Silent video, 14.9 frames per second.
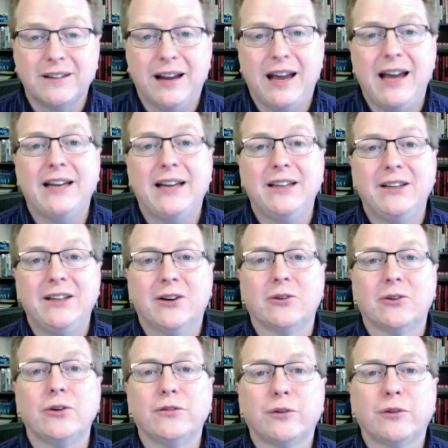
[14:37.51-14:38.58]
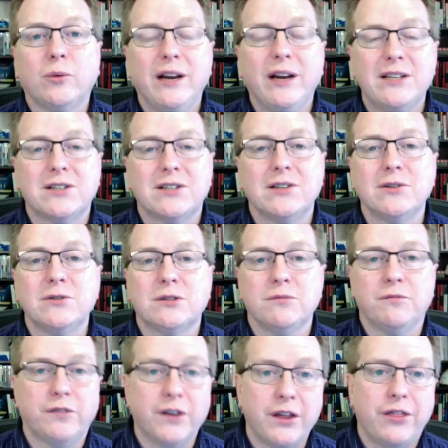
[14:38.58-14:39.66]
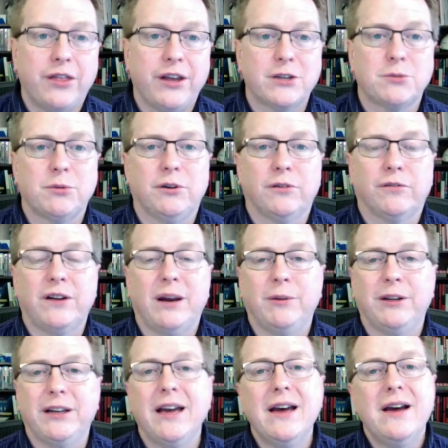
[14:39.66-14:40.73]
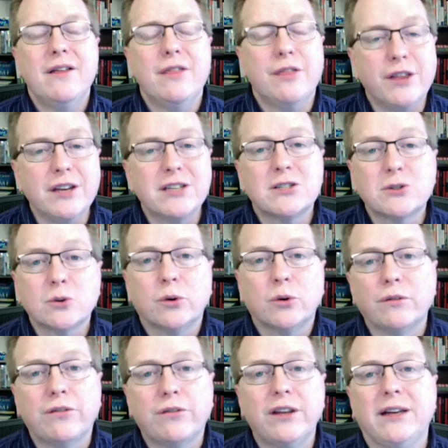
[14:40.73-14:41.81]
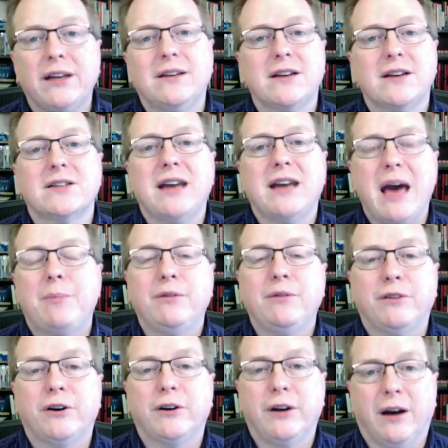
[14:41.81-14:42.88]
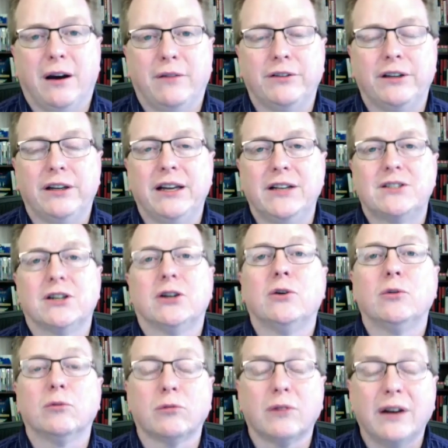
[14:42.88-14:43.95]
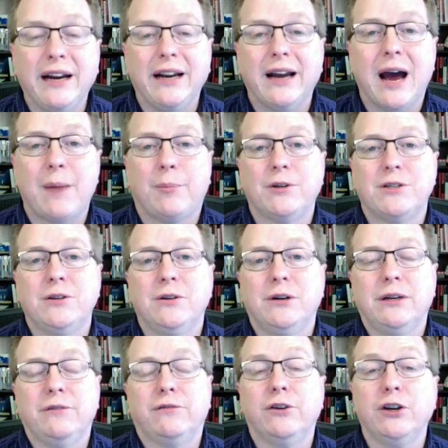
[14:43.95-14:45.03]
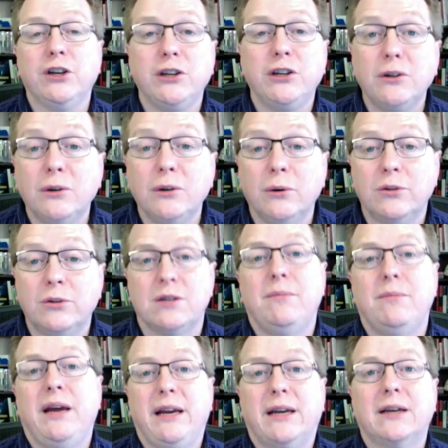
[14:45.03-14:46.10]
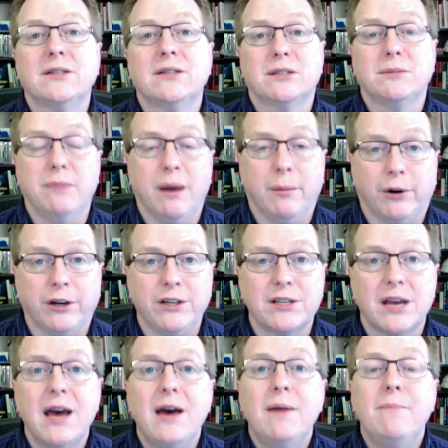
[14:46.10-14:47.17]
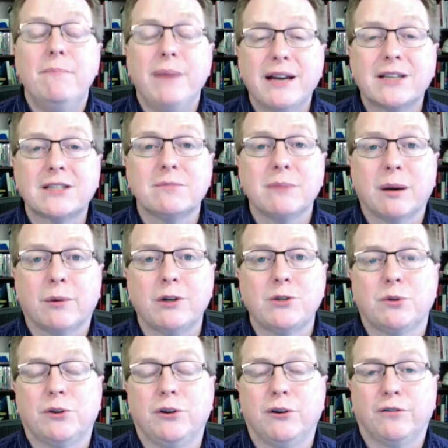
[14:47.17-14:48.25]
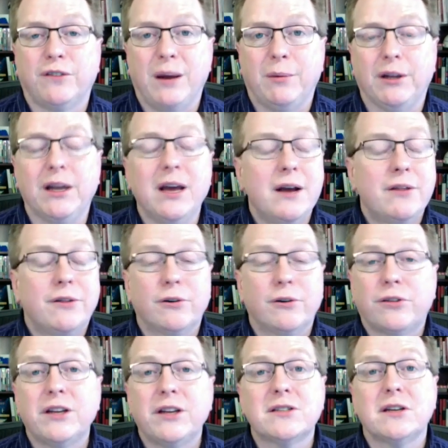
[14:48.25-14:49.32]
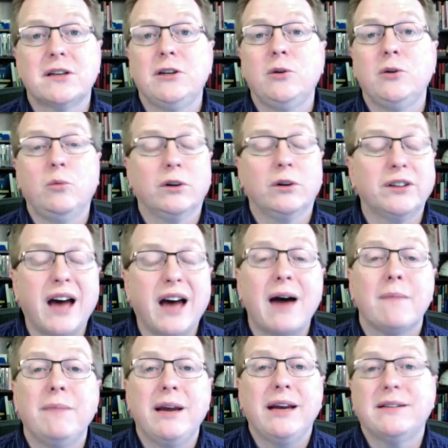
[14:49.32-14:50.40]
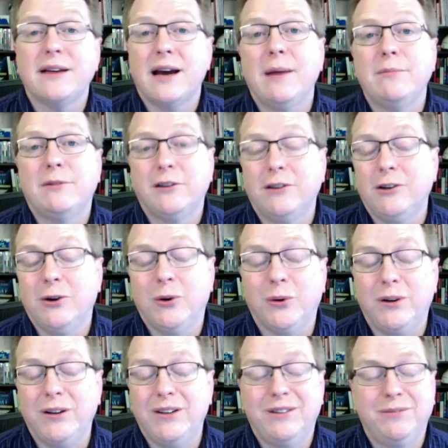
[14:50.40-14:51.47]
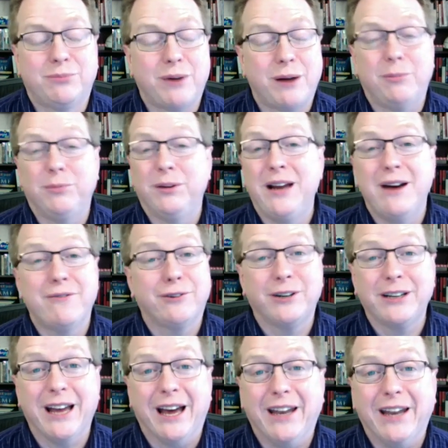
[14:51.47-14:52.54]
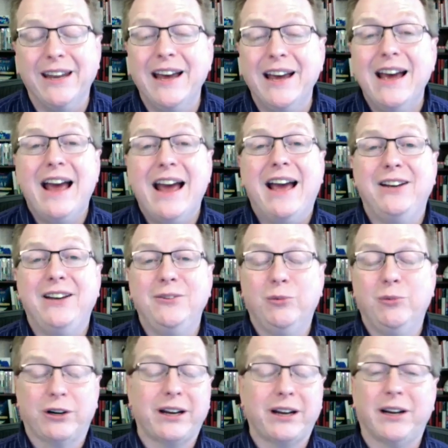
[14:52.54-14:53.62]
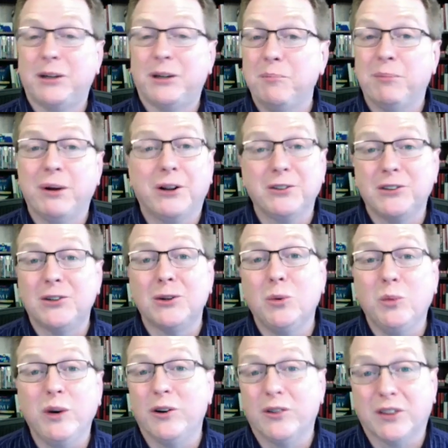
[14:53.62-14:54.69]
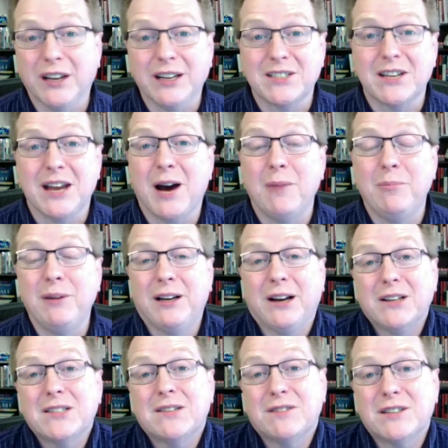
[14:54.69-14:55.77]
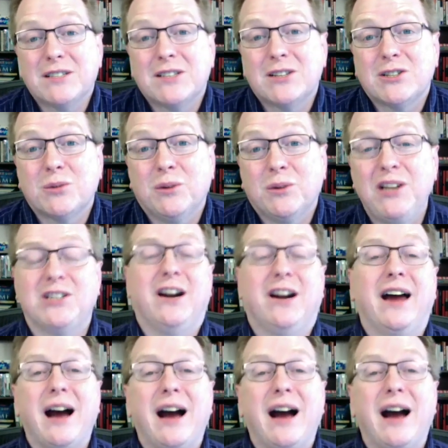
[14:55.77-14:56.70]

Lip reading: Hang in there, look for ways to do some fun things with your family. This sort of thing doesn't happen very often. It's a great opportunity for you to make some memories. Make some memories with your family. There are things that you will not make time to do probably ever again. And we're kind of compelled to do weird things now because of this situation.